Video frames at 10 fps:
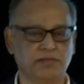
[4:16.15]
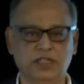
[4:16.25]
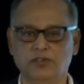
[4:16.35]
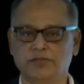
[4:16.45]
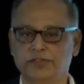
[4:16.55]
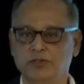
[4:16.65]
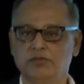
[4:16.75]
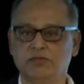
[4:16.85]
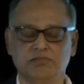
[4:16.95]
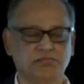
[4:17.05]
Many of you
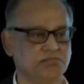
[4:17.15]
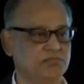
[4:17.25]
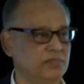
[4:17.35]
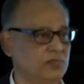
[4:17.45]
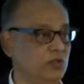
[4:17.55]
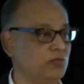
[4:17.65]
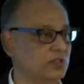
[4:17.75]
know